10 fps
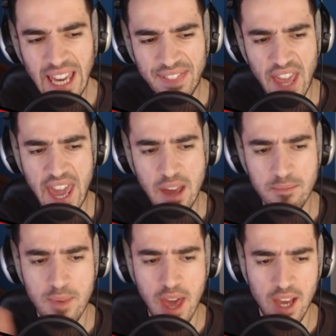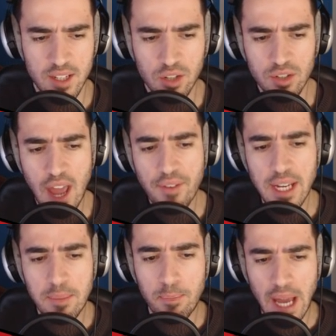at him, man. You don't have
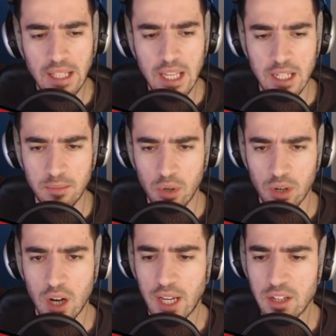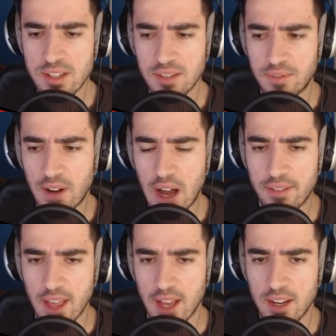any belly anymore. How can you survive
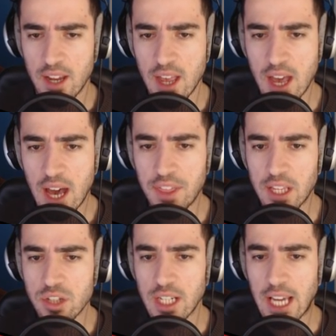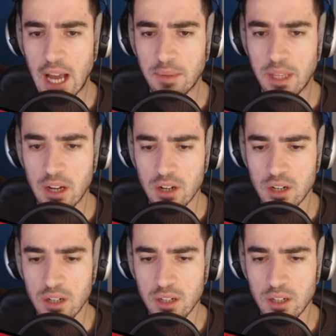that? I think he's gonna come here.